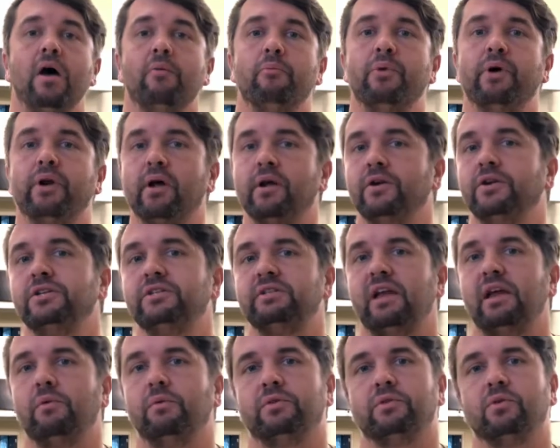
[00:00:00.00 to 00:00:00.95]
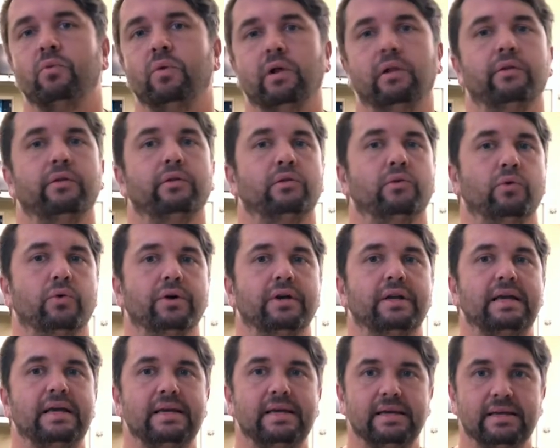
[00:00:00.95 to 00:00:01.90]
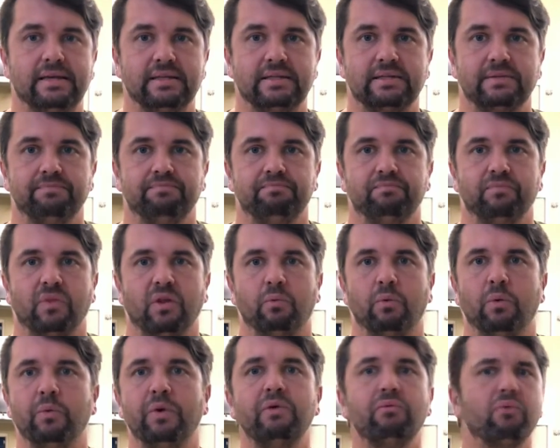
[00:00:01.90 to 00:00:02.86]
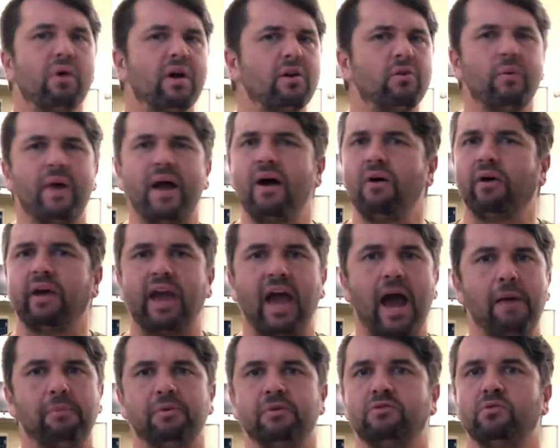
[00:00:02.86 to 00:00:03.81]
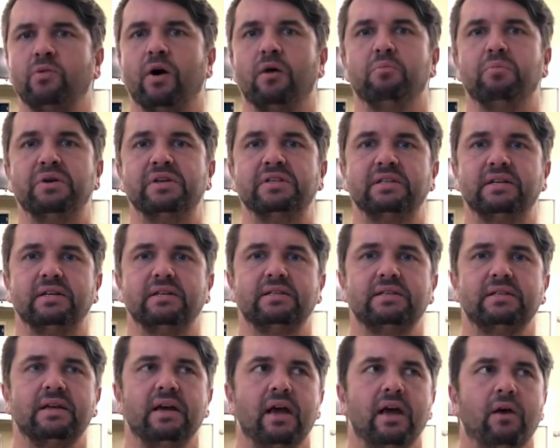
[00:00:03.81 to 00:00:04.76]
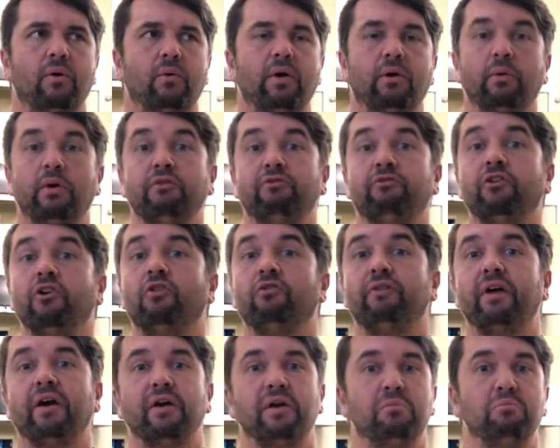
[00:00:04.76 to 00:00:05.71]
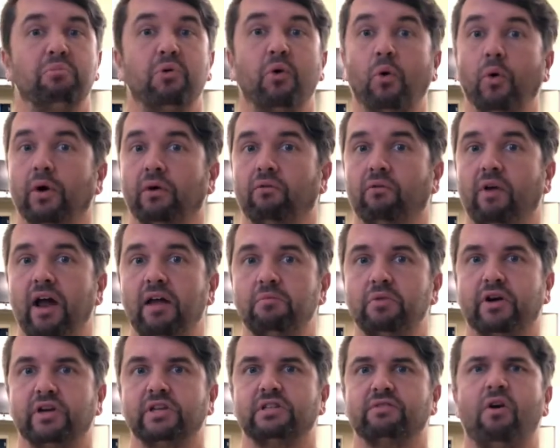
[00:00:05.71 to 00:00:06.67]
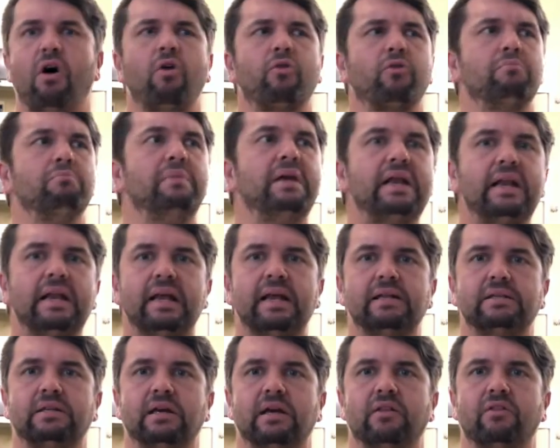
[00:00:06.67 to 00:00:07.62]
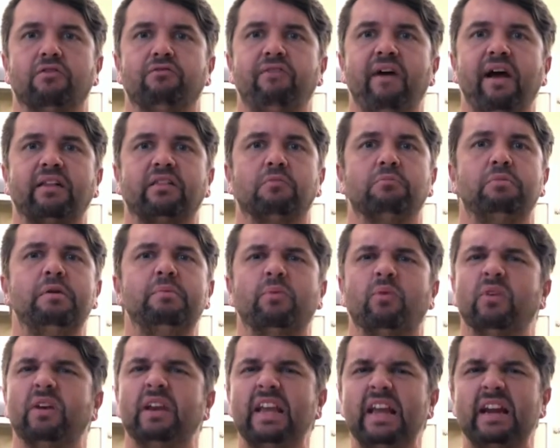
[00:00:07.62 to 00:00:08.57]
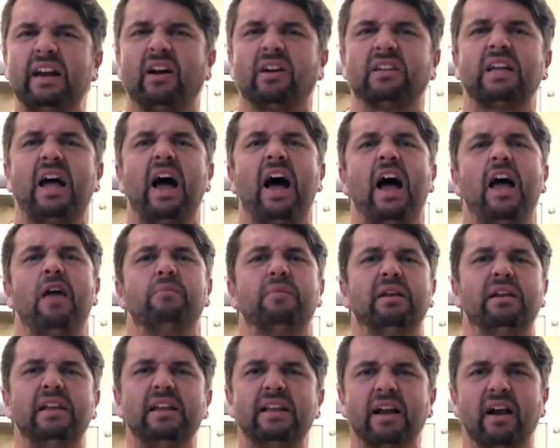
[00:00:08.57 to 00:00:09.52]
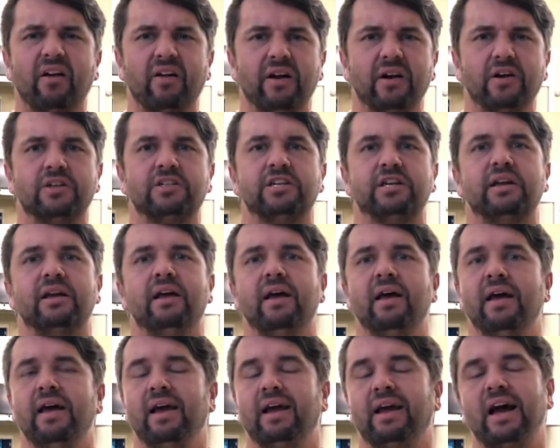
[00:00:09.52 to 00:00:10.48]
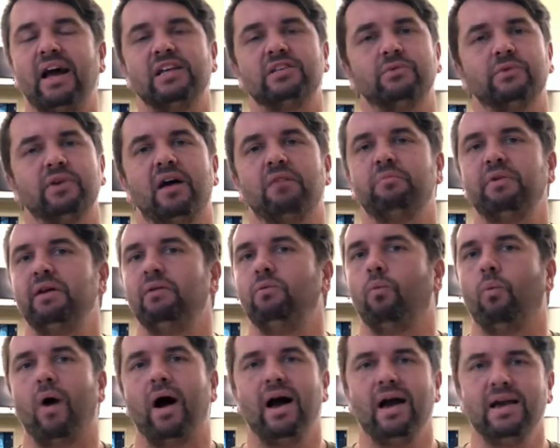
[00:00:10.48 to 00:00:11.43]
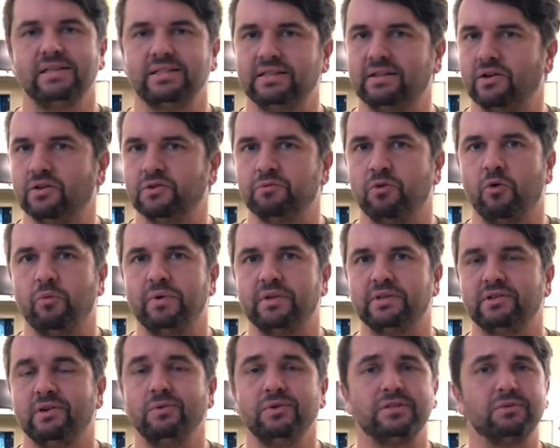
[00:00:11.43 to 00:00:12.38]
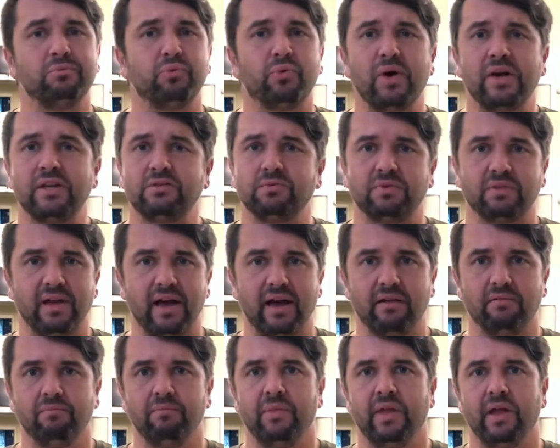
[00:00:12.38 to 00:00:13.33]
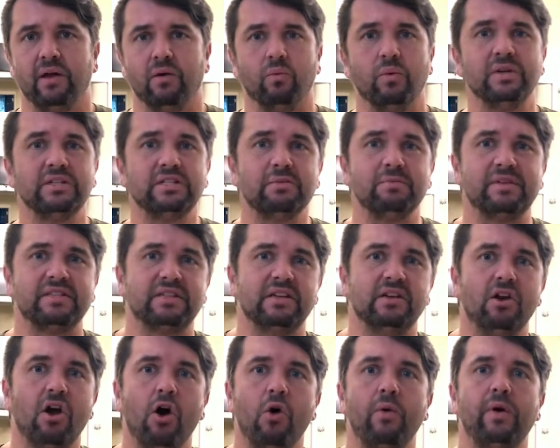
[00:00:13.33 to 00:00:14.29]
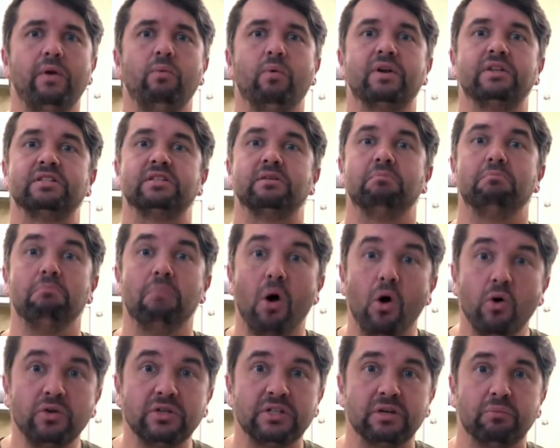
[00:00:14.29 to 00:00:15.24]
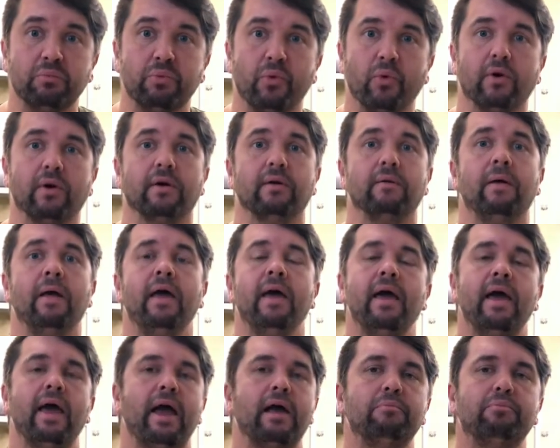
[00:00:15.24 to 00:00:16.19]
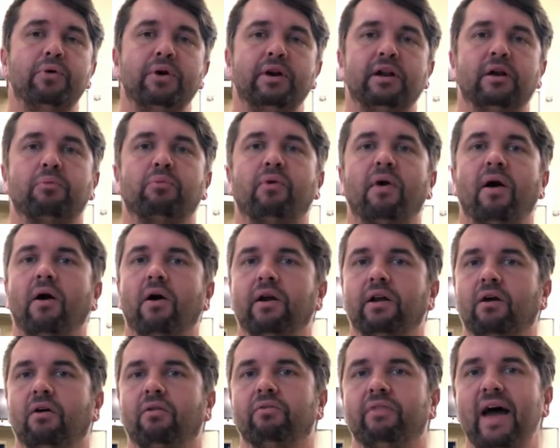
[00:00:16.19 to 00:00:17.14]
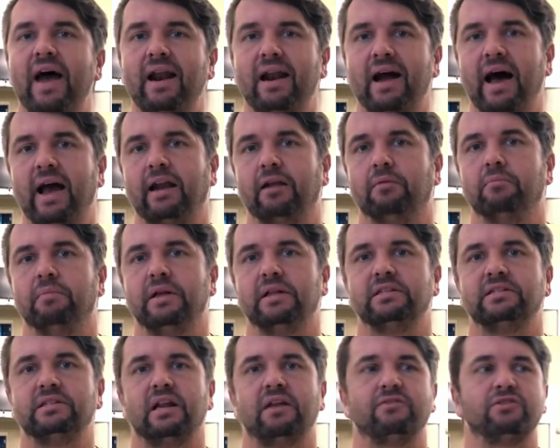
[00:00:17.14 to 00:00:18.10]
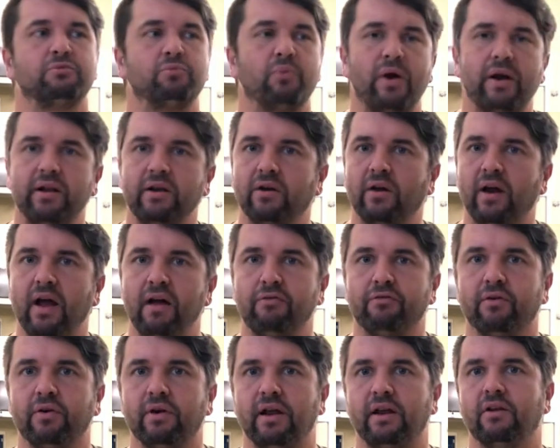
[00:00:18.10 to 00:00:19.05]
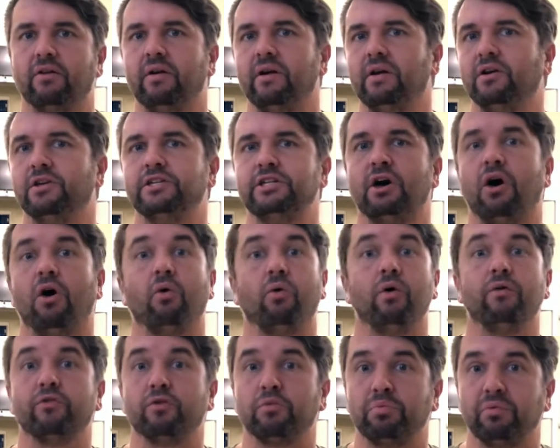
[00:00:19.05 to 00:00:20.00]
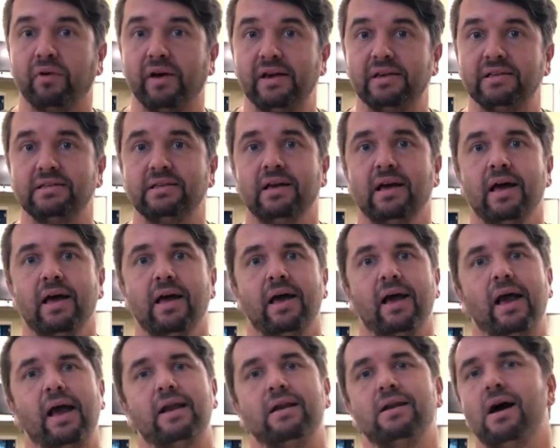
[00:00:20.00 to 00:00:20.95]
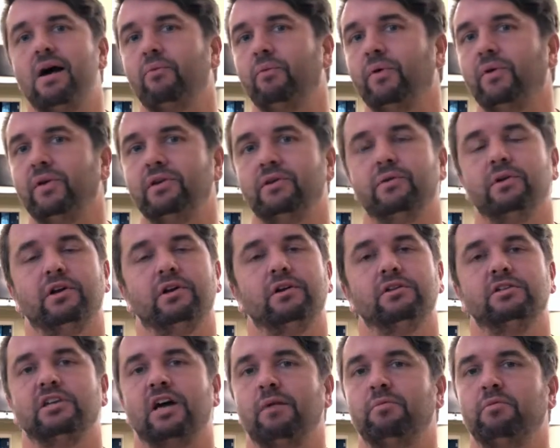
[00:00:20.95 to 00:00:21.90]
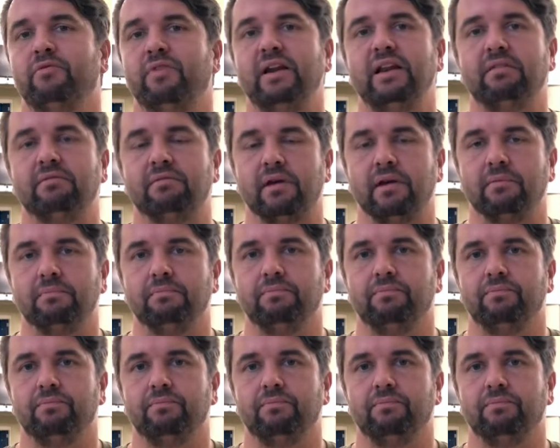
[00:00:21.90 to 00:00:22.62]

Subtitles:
but understand what the will of the Lord is." When we run around captive to our busyness, we feel very important, right? Because of all the meetings and the fact that people need our time and need our energy. Guys, we're not being wise in those moments. No one's impressed with that. Wisdom is knowing what is the most important and putting a priority on that item instead of spreading your effort and your energy all over the place and not really doing a good job of anything.